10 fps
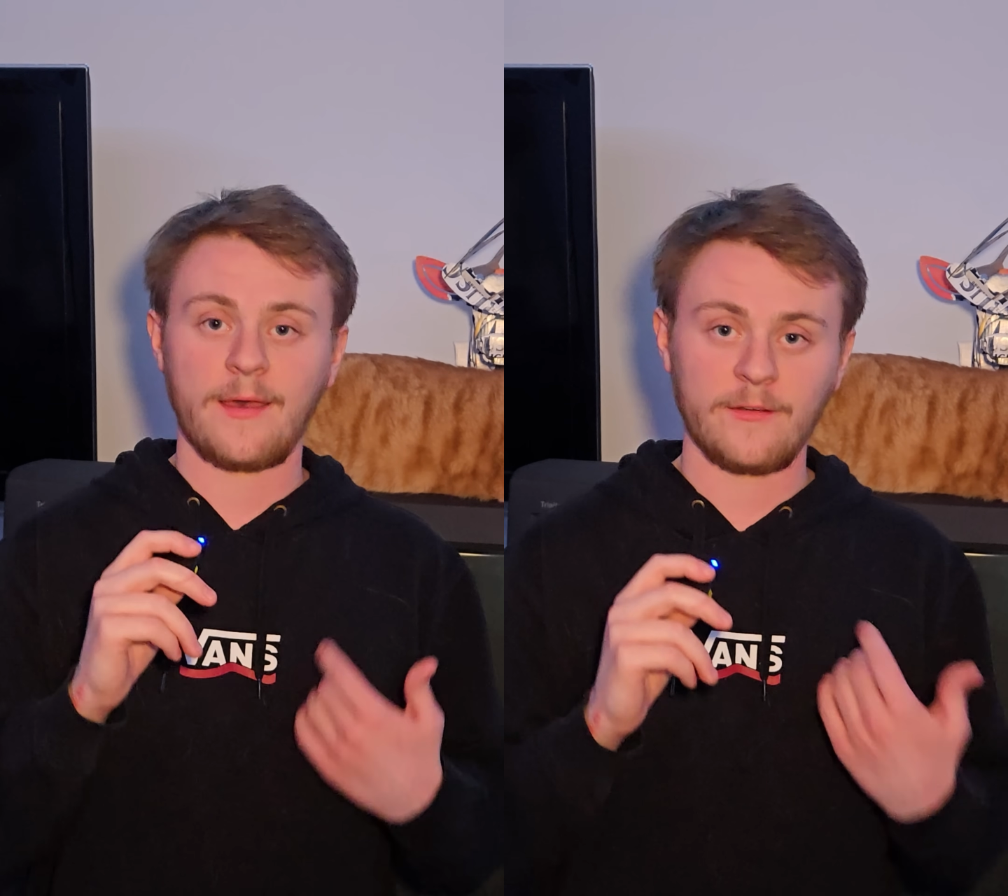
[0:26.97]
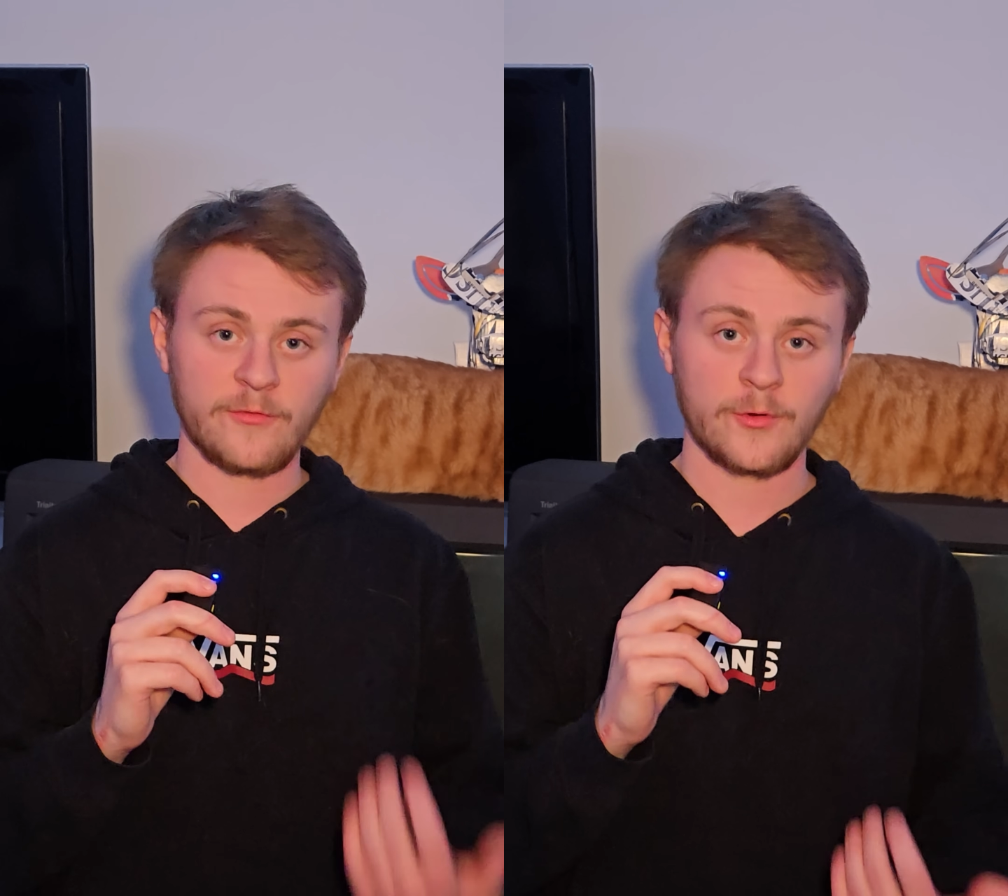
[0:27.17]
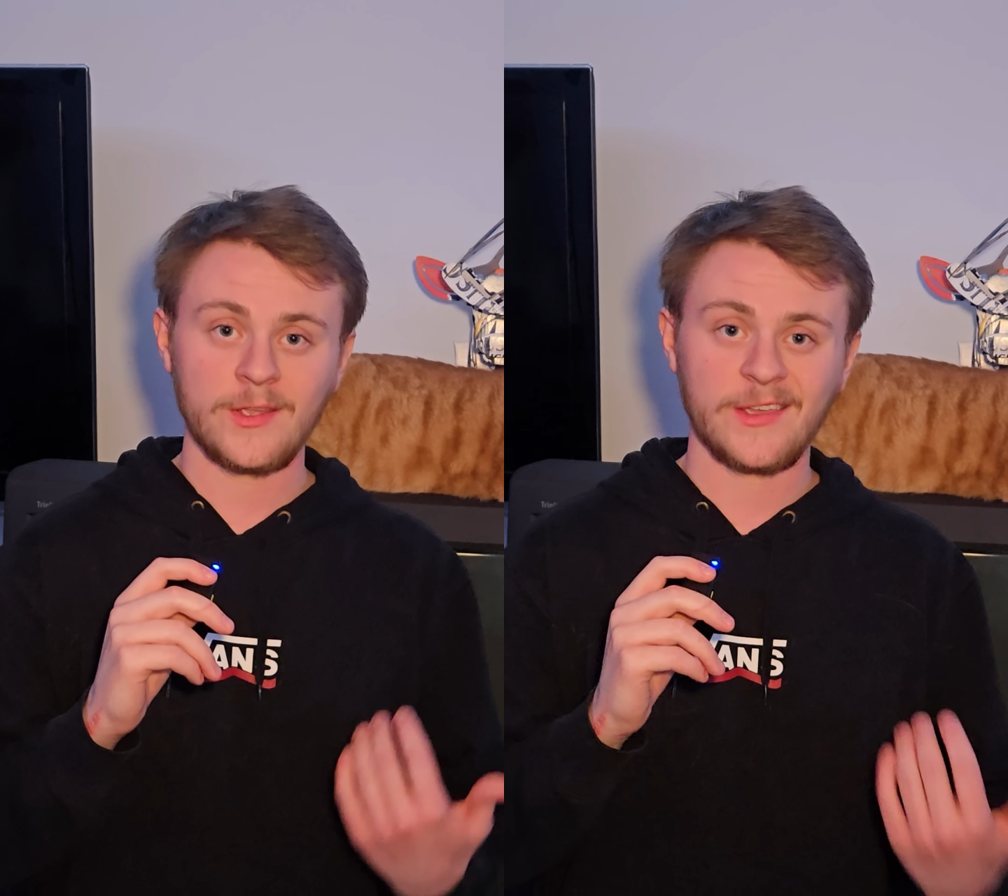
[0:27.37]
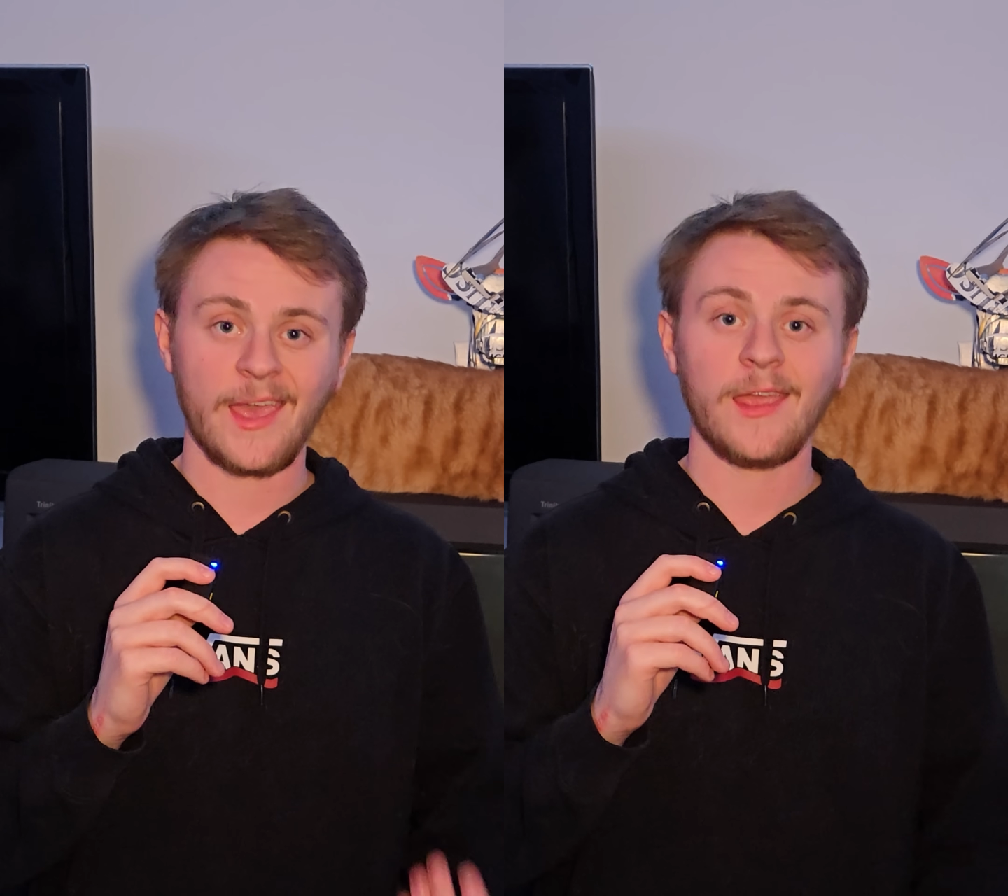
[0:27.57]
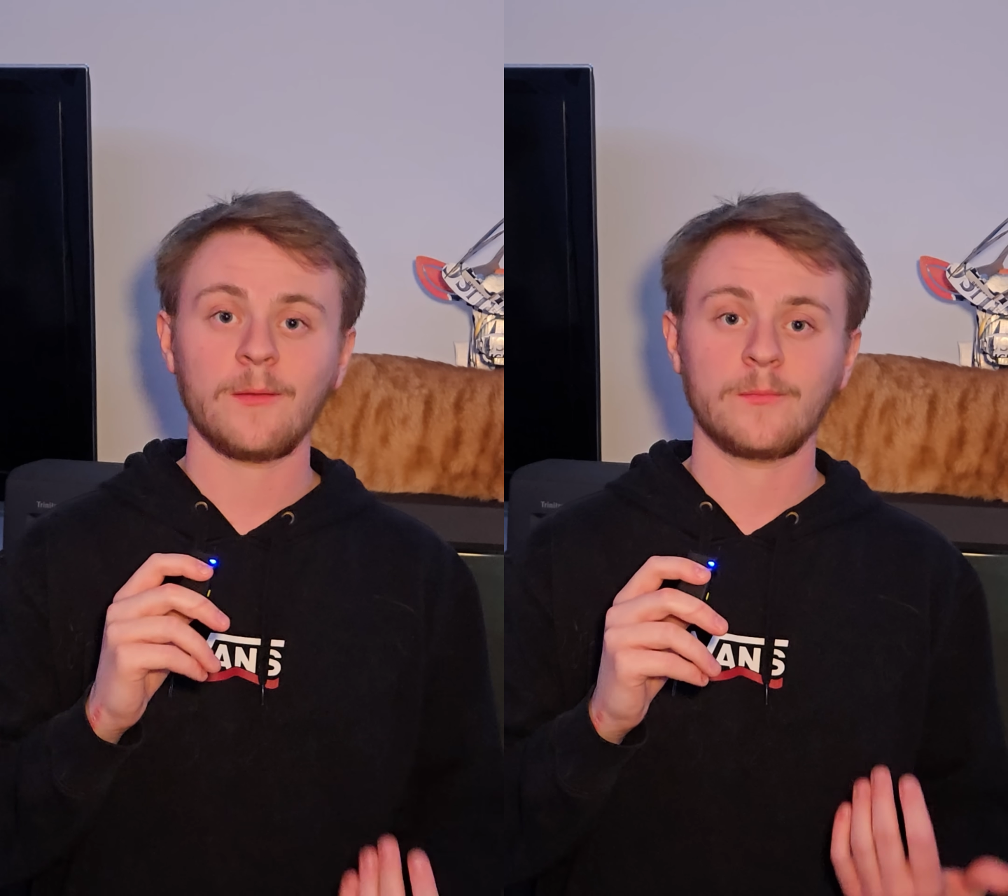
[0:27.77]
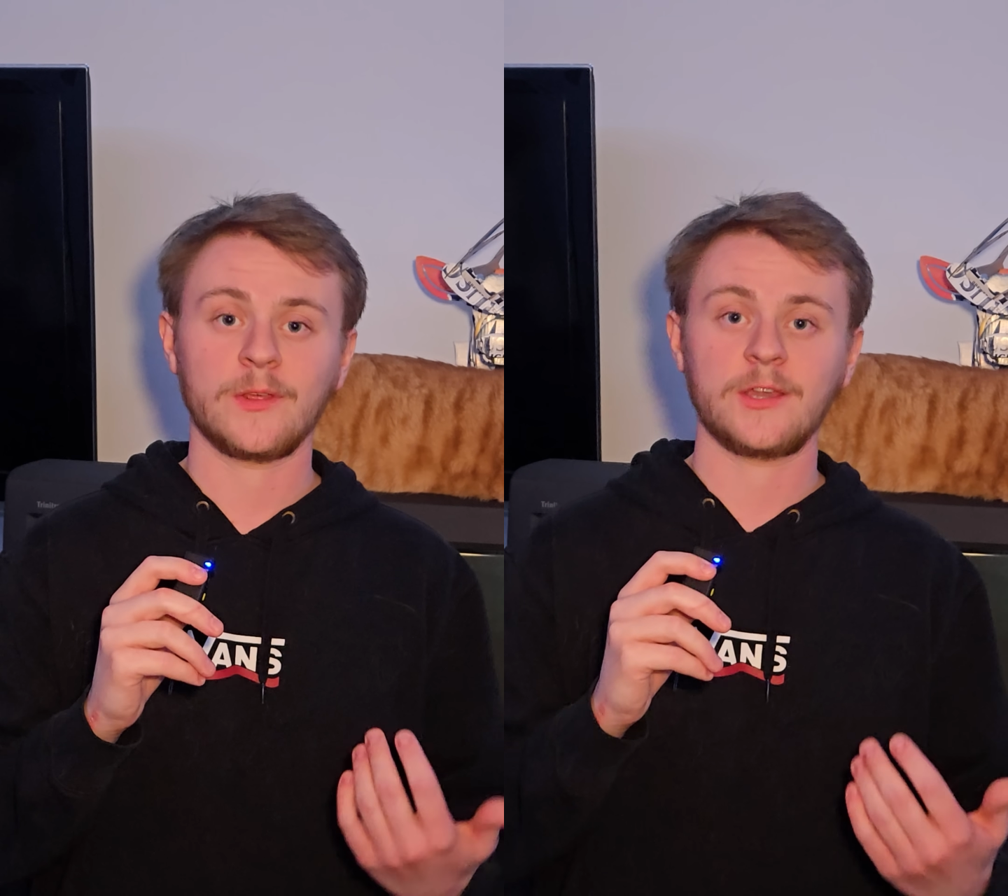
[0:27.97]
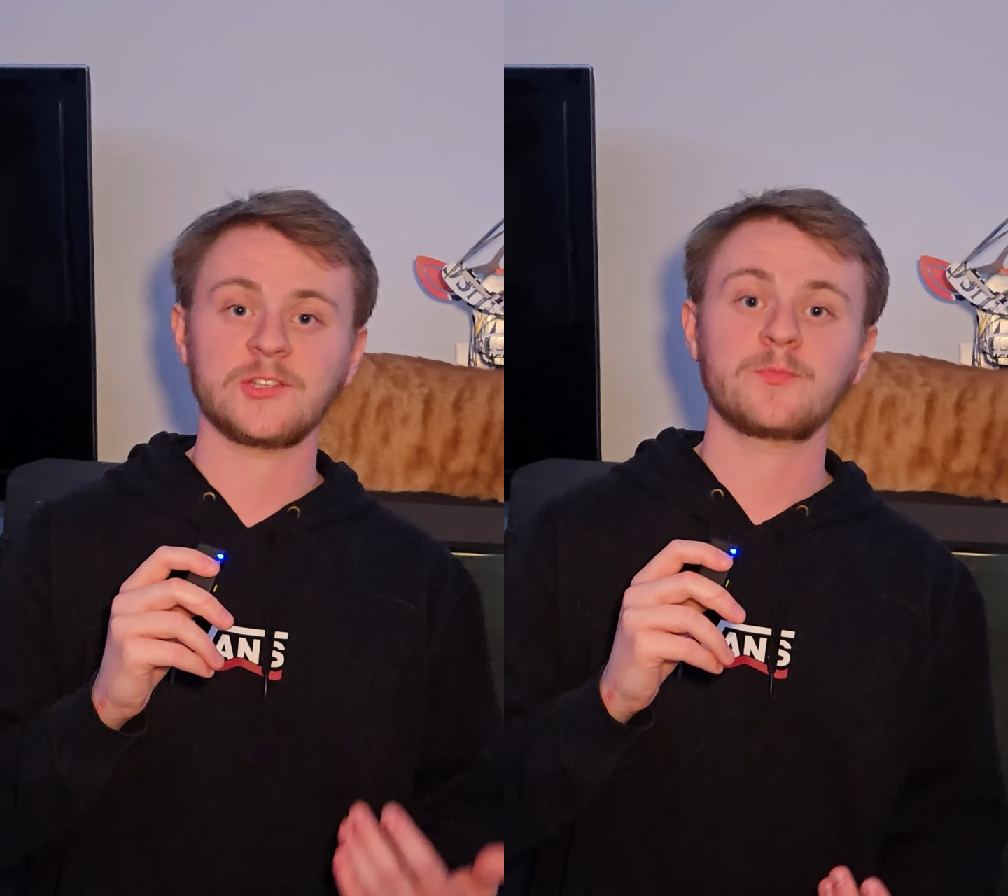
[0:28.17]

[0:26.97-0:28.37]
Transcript: every game that gets